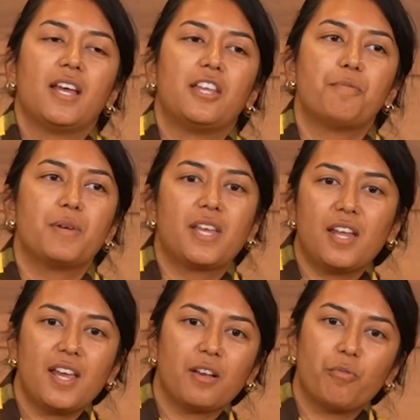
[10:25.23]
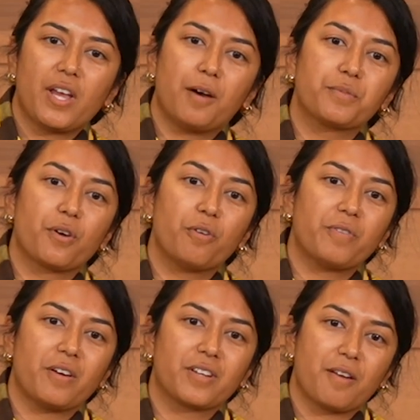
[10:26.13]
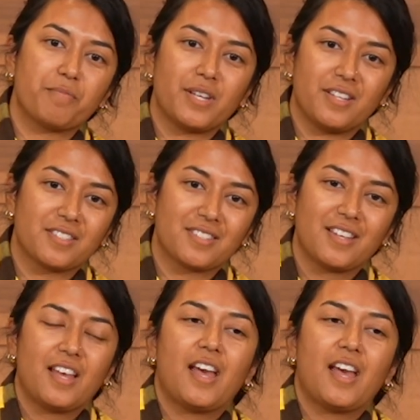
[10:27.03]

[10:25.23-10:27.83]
In the beginning, we helped co-found companies.